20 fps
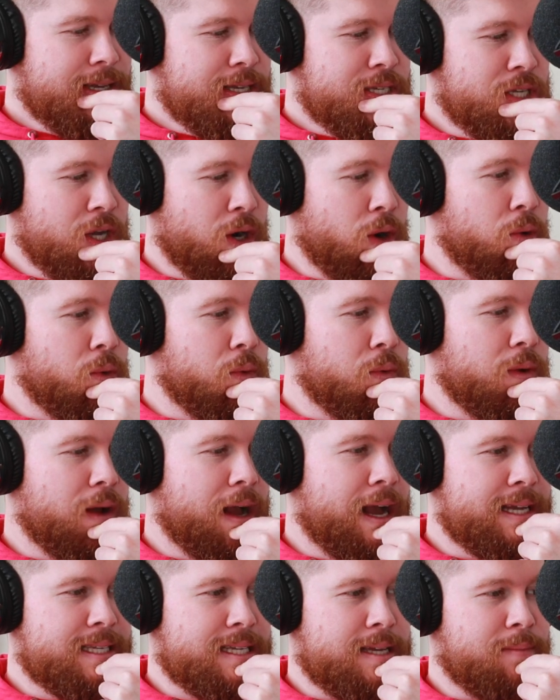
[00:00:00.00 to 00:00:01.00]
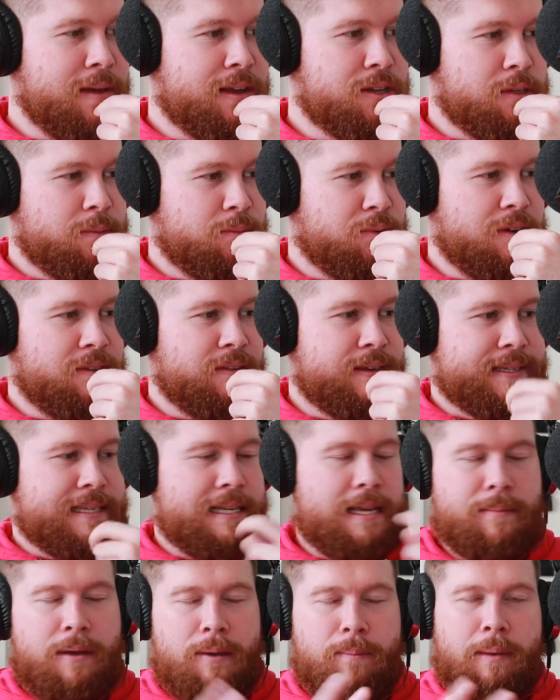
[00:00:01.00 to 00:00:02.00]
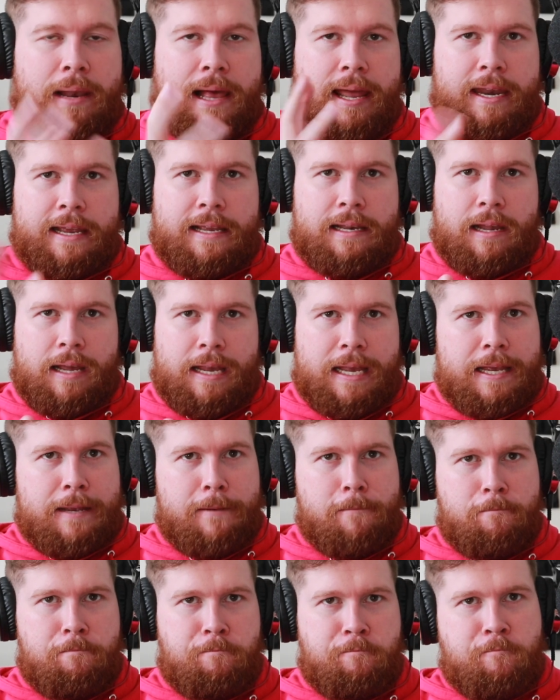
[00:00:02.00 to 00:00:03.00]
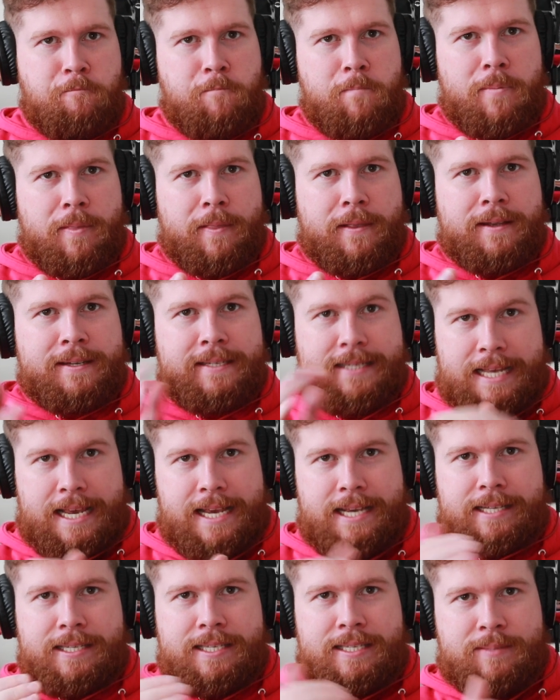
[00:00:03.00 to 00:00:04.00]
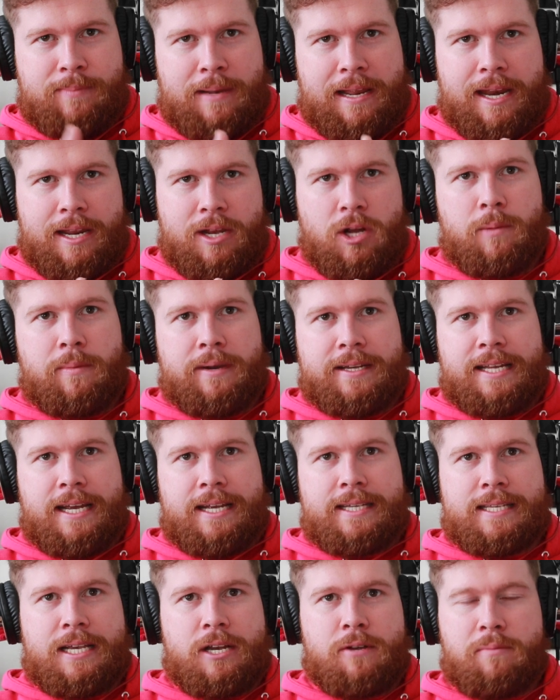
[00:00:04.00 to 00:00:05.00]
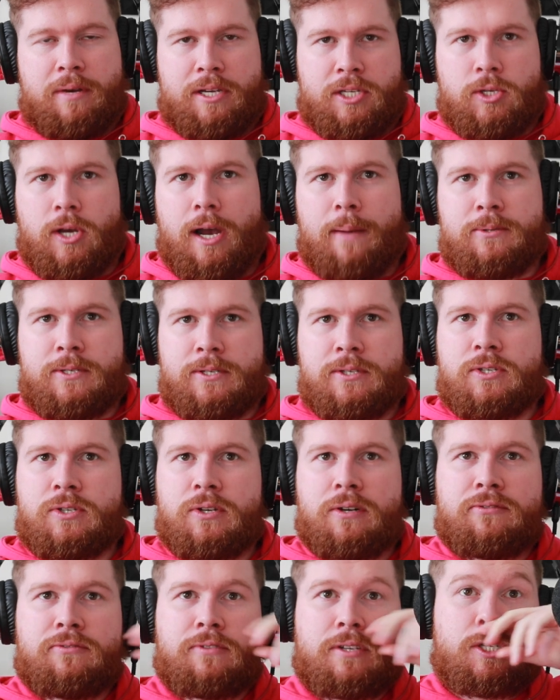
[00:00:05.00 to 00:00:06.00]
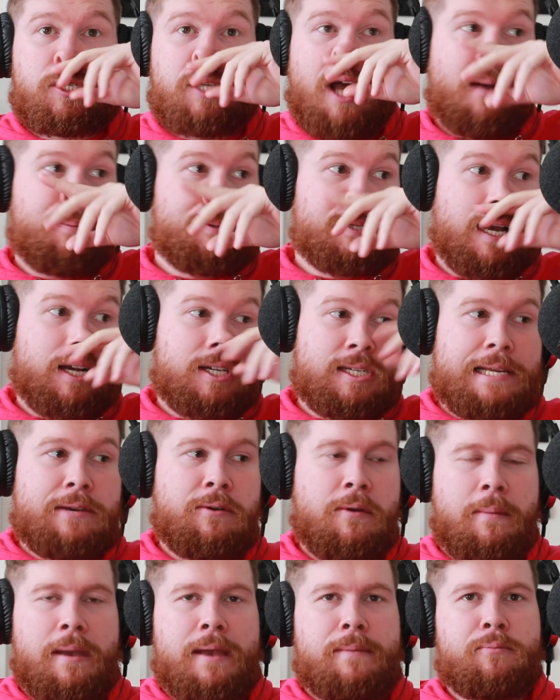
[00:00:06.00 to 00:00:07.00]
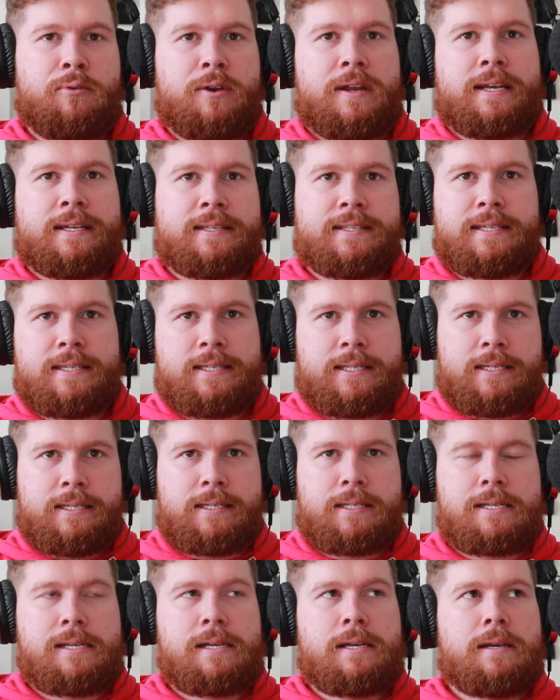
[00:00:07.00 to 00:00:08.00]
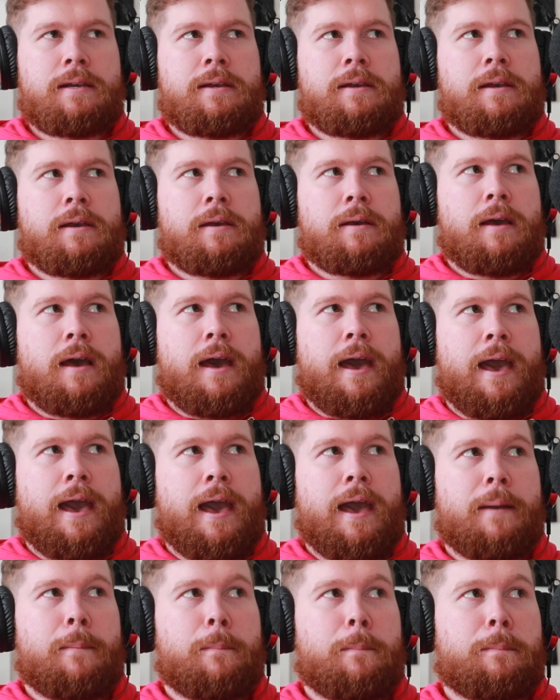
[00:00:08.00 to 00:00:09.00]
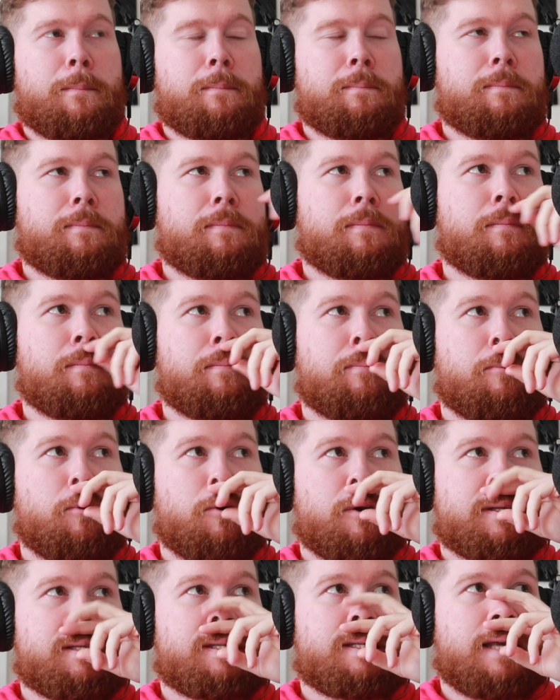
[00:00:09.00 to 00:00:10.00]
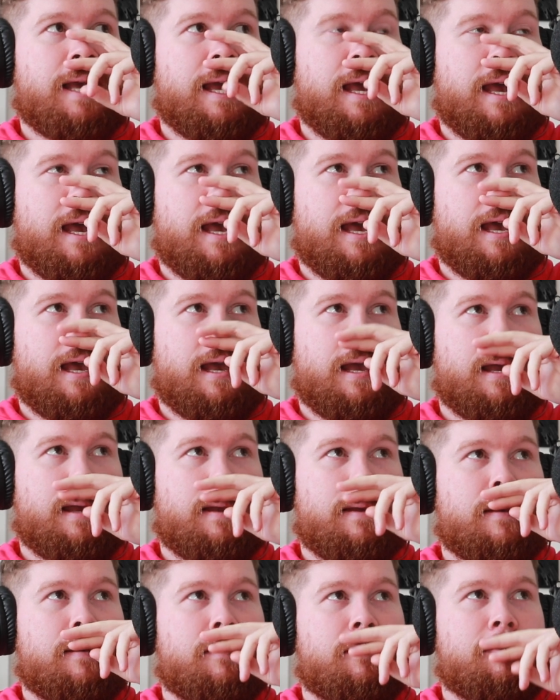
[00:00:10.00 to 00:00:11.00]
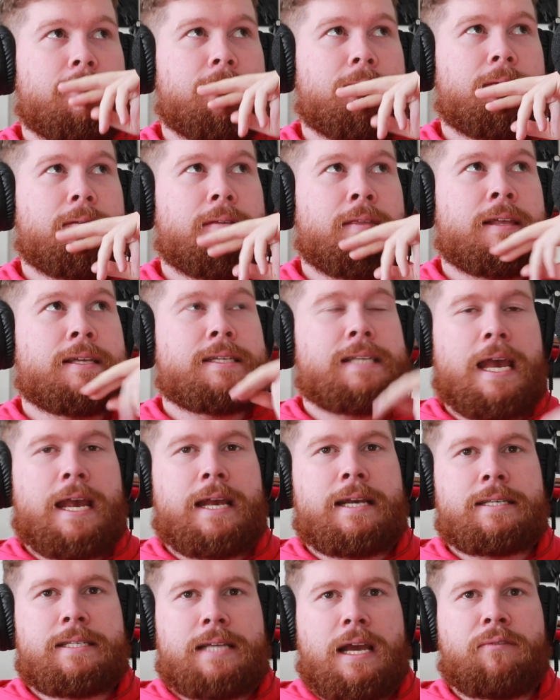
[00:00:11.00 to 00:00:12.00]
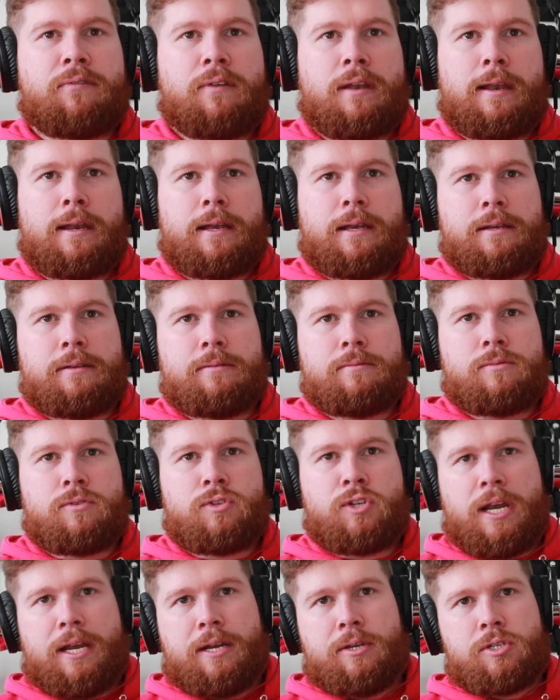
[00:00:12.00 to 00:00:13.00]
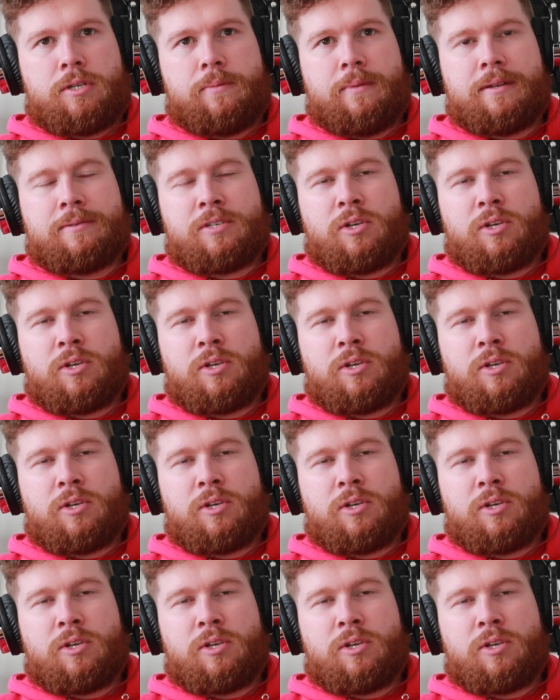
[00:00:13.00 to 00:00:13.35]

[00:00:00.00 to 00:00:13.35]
So, as I mentioned previously about planning, like, days, planning all my days out, my stops and stuff, the stops actually remain pretty consistent. Um, but uh, the days definitely changed a bit.